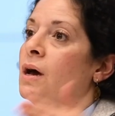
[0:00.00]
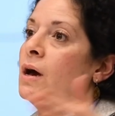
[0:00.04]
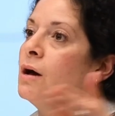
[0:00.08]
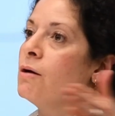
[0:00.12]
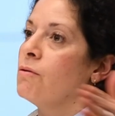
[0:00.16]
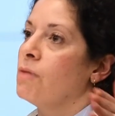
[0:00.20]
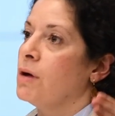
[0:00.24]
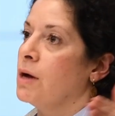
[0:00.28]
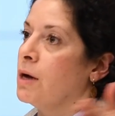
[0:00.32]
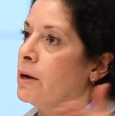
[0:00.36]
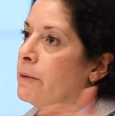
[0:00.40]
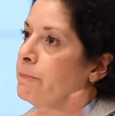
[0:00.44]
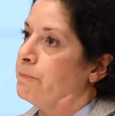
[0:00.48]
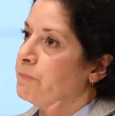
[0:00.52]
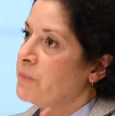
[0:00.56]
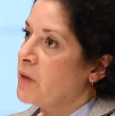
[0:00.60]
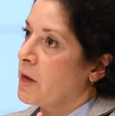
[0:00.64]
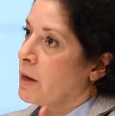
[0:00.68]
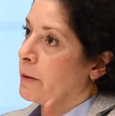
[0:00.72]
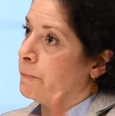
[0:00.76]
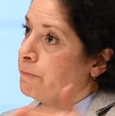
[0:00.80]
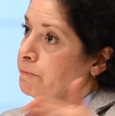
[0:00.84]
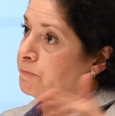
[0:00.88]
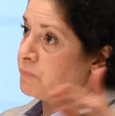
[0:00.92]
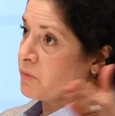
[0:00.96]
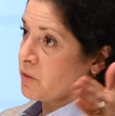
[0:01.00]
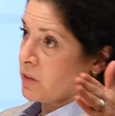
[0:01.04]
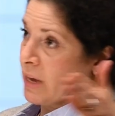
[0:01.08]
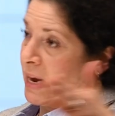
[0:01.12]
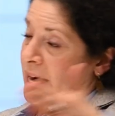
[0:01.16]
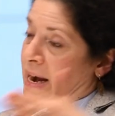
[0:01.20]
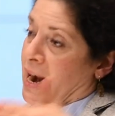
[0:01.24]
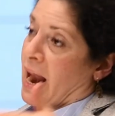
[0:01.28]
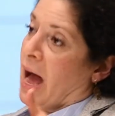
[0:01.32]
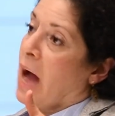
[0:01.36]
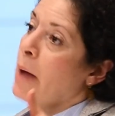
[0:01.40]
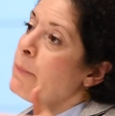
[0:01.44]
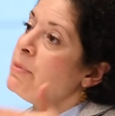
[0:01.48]

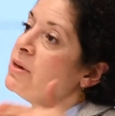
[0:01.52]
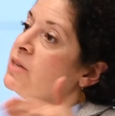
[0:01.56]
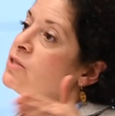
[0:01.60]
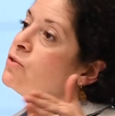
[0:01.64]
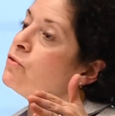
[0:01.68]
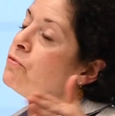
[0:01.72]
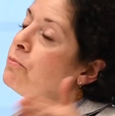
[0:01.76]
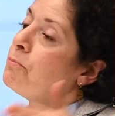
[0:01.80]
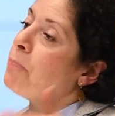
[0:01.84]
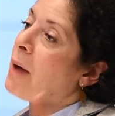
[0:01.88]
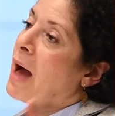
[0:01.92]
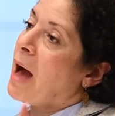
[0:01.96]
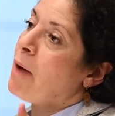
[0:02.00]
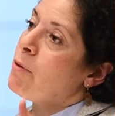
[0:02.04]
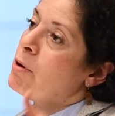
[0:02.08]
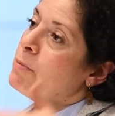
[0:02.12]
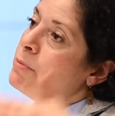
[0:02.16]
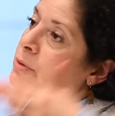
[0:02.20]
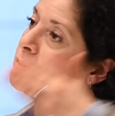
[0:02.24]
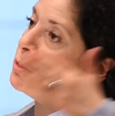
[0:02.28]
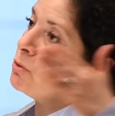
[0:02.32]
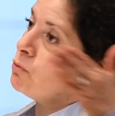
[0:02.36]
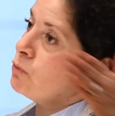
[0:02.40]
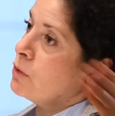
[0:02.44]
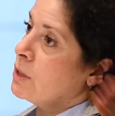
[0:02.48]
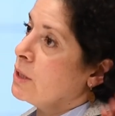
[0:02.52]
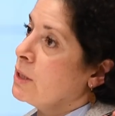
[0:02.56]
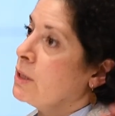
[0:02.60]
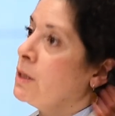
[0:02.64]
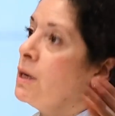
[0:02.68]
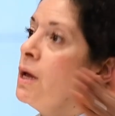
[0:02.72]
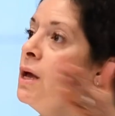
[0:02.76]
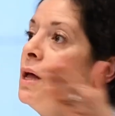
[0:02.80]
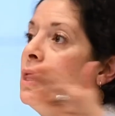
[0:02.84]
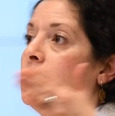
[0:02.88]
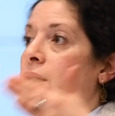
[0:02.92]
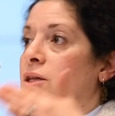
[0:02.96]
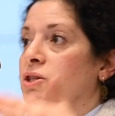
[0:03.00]
dynamics of power between
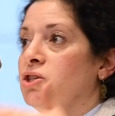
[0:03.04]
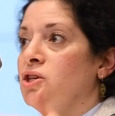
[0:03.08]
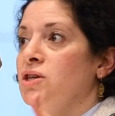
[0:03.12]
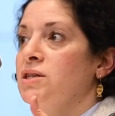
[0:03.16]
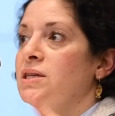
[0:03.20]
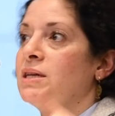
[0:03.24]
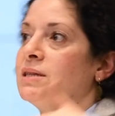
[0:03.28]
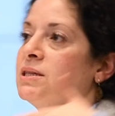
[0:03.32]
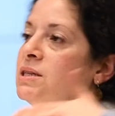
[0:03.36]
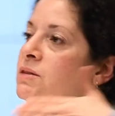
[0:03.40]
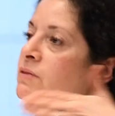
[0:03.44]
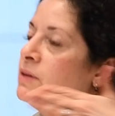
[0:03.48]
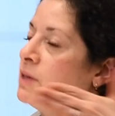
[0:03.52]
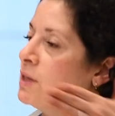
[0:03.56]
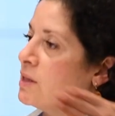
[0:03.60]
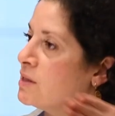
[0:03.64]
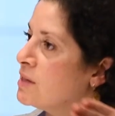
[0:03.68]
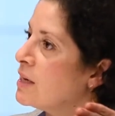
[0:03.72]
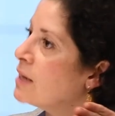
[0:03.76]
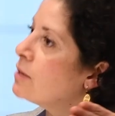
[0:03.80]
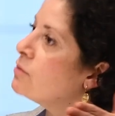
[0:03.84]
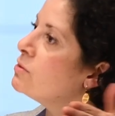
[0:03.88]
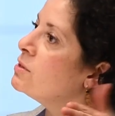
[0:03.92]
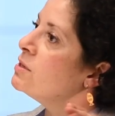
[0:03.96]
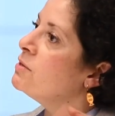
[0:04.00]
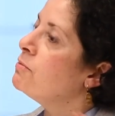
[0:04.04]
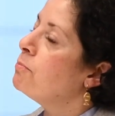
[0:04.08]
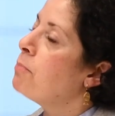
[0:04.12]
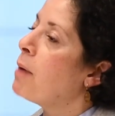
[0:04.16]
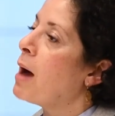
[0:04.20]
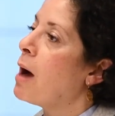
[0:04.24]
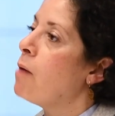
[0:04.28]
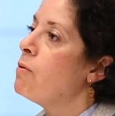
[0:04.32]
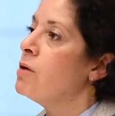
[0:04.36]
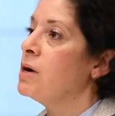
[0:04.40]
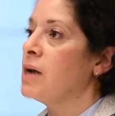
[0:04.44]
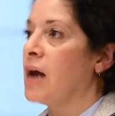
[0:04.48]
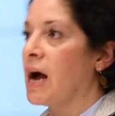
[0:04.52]
legislative and executive
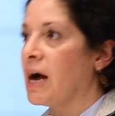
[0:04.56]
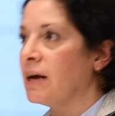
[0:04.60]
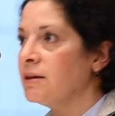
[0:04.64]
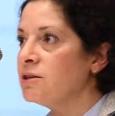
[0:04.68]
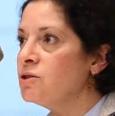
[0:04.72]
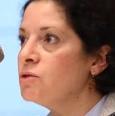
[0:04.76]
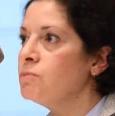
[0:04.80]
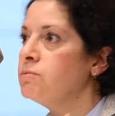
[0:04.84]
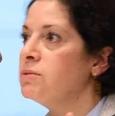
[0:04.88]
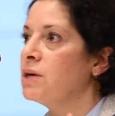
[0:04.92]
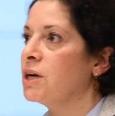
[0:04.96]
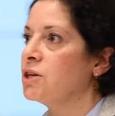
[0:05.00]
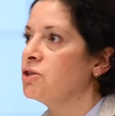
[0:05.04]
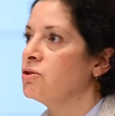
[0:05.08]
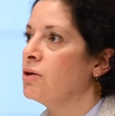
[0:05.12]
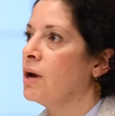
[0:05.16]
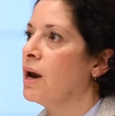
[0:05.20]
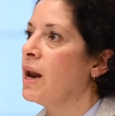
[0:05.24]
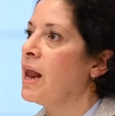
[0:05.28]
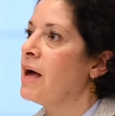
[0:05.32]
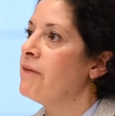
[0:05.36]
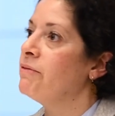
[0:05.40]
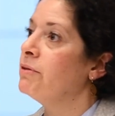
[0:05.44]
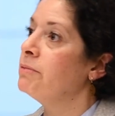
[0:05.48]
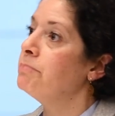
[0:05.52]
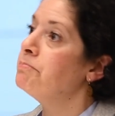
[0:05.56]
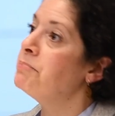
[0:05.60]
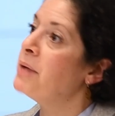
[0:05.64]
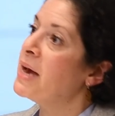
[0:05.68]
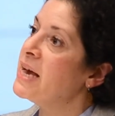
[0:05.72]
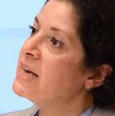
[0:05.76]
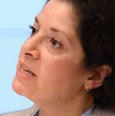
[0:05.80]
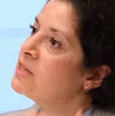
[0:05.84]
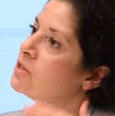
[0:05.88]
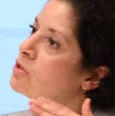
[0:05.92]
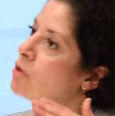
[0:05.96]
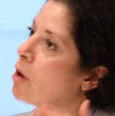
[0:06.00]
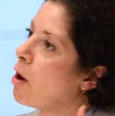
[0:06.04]
power at subnational level
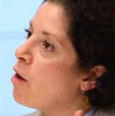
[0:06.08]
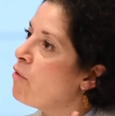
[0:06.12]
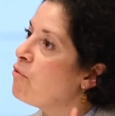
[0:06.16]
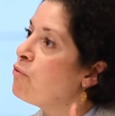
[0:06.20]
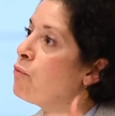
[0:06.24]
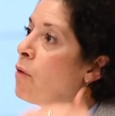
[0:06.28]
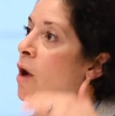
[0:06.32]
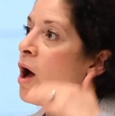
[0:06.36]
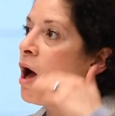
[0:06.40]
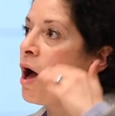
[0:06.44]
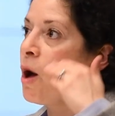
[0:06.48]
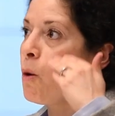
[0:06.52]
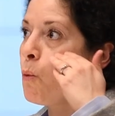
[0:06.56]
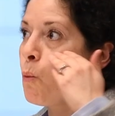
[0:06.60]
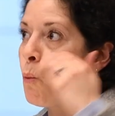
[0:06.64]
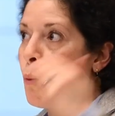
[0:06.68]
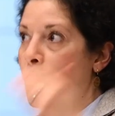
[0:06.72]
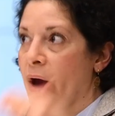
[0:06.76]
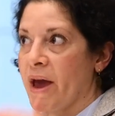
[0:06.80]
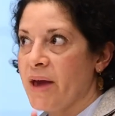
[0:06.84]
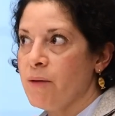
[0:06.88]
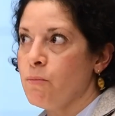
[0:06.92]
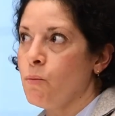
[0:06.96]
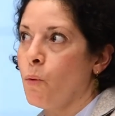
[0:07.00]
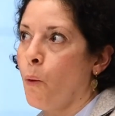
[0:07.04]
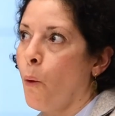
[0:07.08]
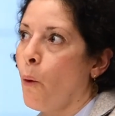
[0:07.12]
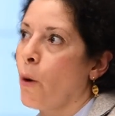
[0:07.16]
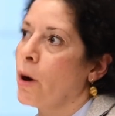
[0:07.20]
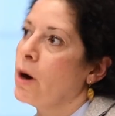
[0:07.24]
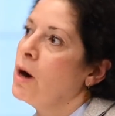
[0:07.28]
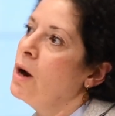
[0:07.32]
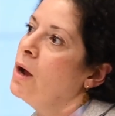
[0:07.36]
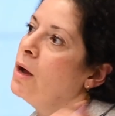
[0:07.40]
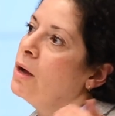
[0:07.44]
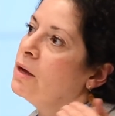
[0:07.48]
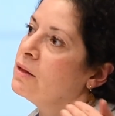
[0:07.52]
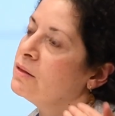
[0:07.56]
pays off way
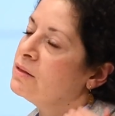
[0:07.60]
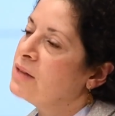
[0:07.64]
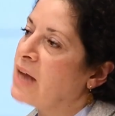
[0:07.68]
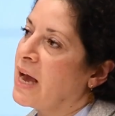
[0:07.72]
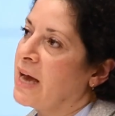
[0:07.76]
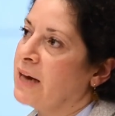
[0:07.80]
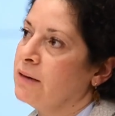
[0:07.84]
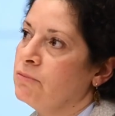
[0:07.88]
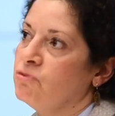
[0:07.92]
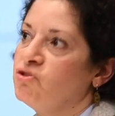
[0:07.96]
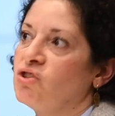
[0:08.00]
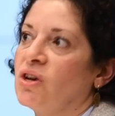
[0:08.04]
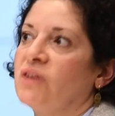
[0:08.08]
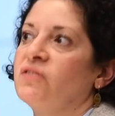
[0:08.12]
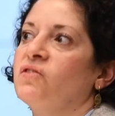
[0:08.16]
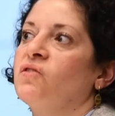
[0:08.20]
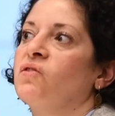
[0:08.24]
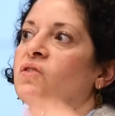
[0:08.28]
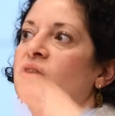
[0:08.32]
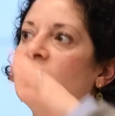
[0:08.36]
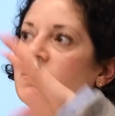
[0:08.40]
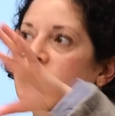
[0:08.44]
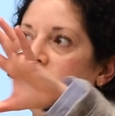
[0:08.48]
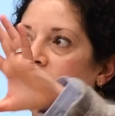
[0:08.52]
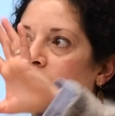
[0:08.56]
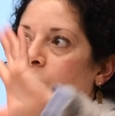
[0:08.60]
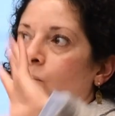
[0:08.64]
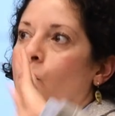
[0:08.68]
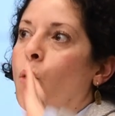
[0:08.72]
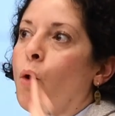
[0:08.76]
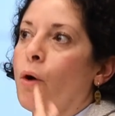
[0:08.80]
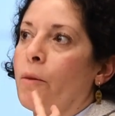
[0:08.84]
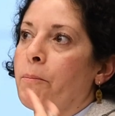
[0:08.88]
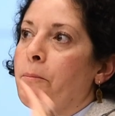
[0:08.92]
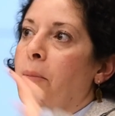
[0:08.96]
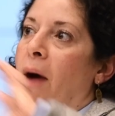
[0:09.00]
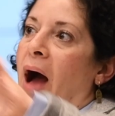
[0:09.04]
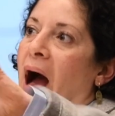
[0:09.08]
more than just giving
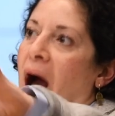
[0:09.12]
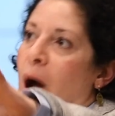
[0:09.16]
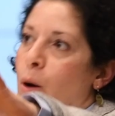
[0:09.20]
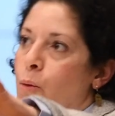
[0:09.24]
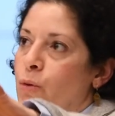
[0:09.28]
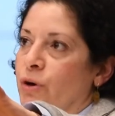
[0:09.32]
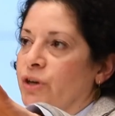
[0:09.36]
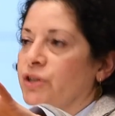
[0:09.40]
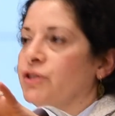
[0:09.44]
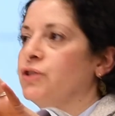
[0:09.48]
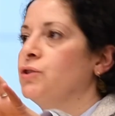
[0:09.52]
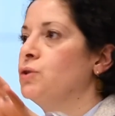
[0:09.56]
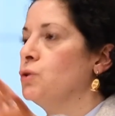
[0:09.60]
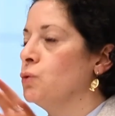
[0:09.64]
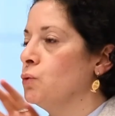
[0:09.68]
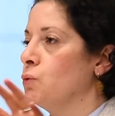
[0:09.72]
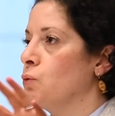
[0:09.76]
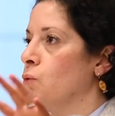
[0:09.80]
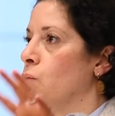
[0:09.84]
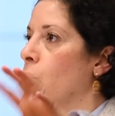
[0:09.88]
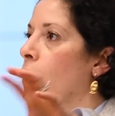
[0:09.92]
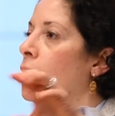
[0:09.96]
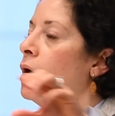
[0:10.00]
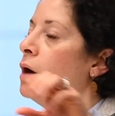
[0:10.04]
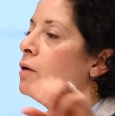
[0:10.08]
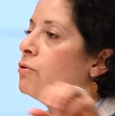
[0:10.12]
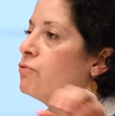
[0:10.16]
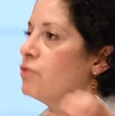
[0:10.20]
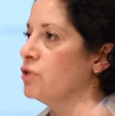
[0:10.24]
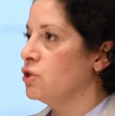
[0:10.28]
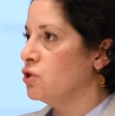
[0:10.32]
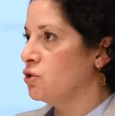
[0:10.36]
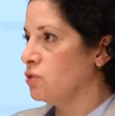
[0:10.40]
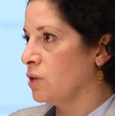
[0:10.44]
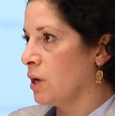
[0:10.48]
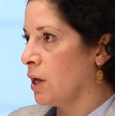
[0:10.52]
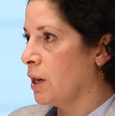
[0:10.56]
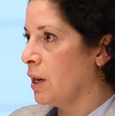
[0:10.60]
more powers to
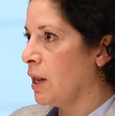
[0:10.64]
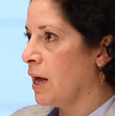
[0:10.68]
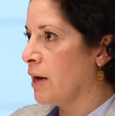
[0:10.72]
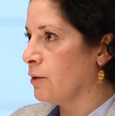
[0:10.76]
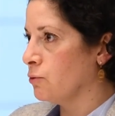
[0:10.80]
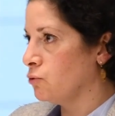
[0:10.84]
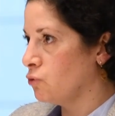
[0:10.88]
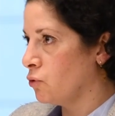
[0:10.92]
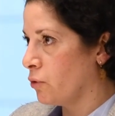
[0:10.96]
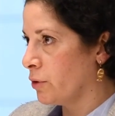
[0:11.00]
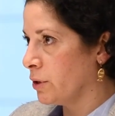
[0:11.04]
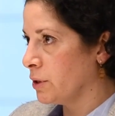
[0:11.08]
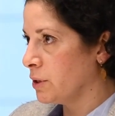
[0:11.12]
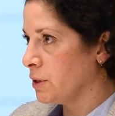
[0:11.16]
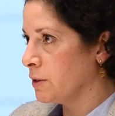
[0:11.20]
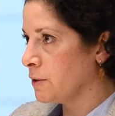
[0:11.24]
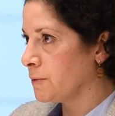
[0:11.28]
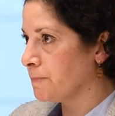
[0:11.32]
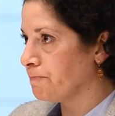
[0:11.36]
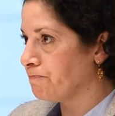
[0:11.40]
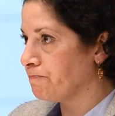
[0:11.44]
regional authorities.